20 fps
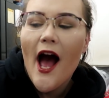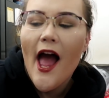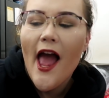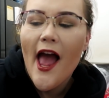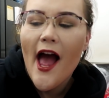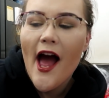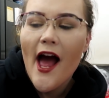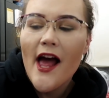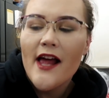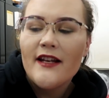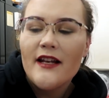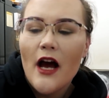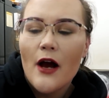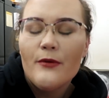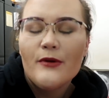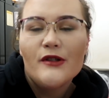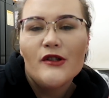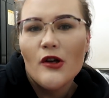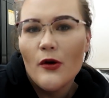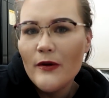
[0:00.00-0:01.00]
And I
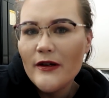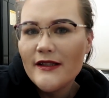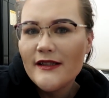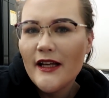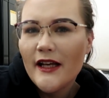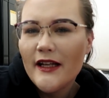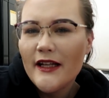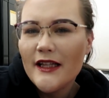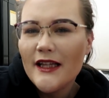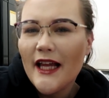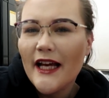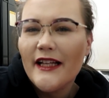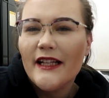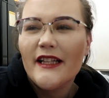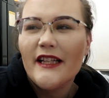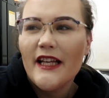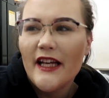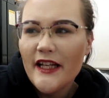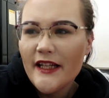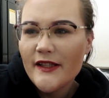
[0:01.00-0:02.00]
was so excited,
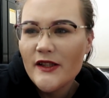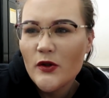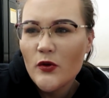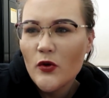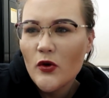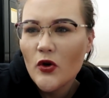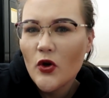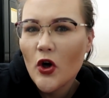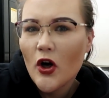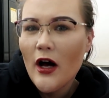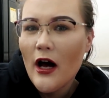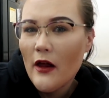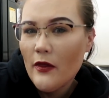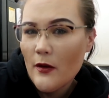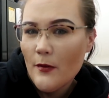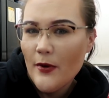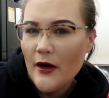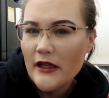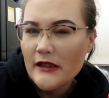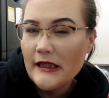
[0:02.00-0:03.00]
like giddy schoolgirl on
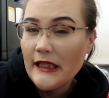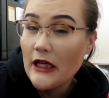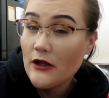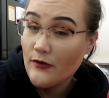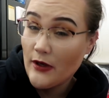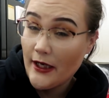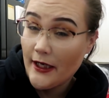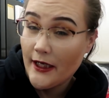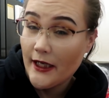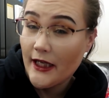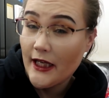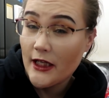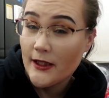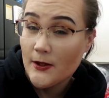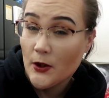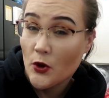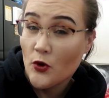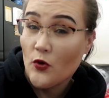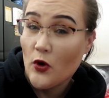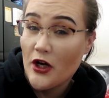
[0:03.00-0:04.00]
the bus, getting ready to
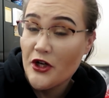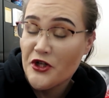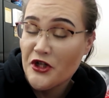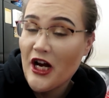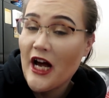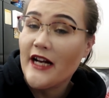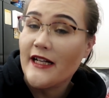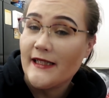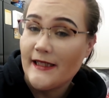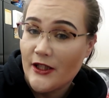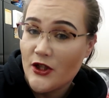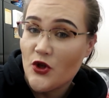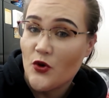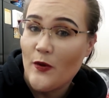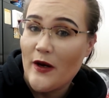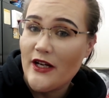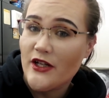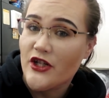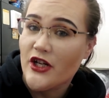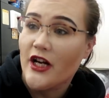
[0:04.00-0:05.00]
kiss her crush kind of
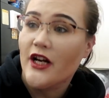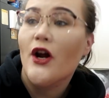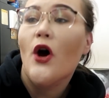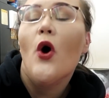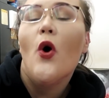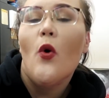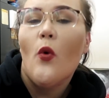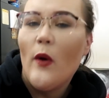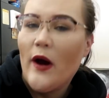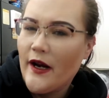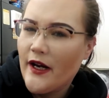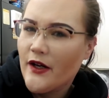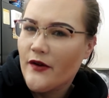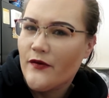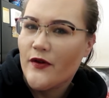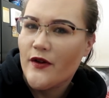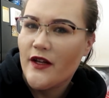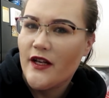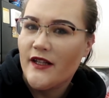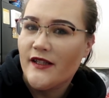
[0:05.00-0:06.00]
situation, waiting
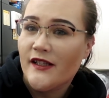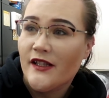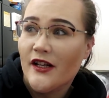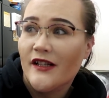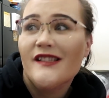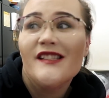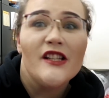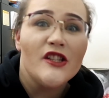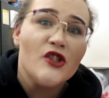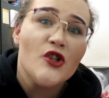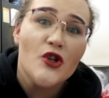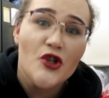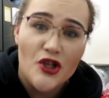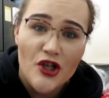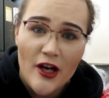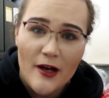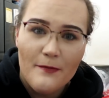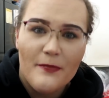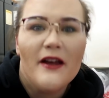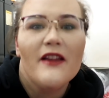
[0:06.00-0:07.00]
for these to sister
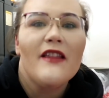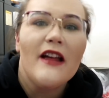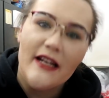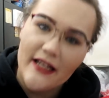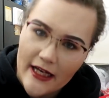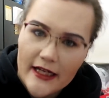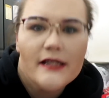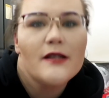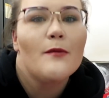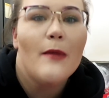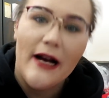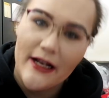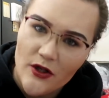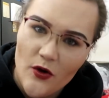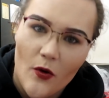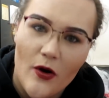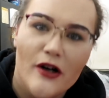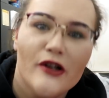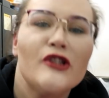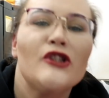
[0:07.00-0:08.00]
ship and then get to my
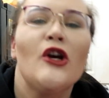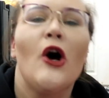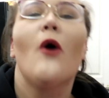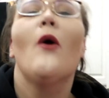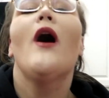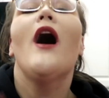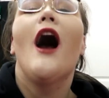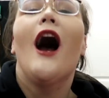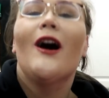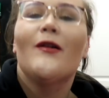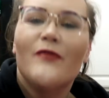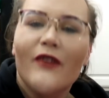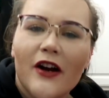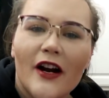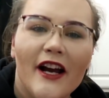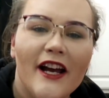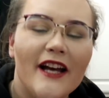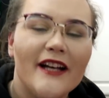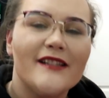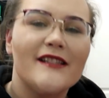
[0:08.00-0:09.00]
door. So I'm
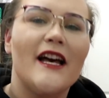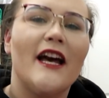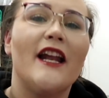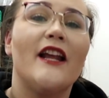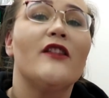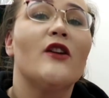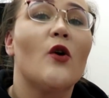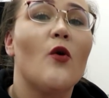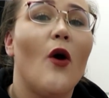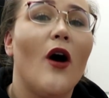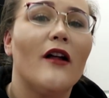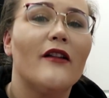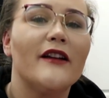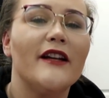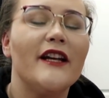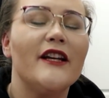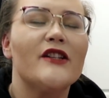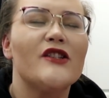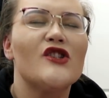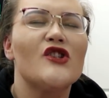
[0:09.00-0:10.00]
very excited. The
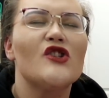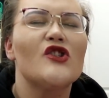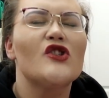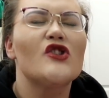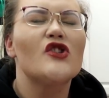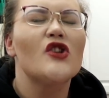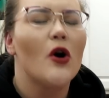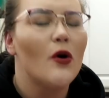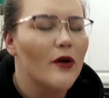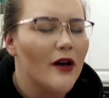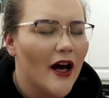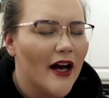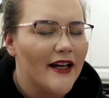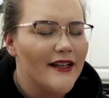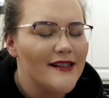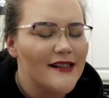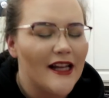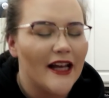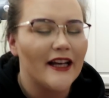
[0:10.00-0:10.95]
quality is so nice.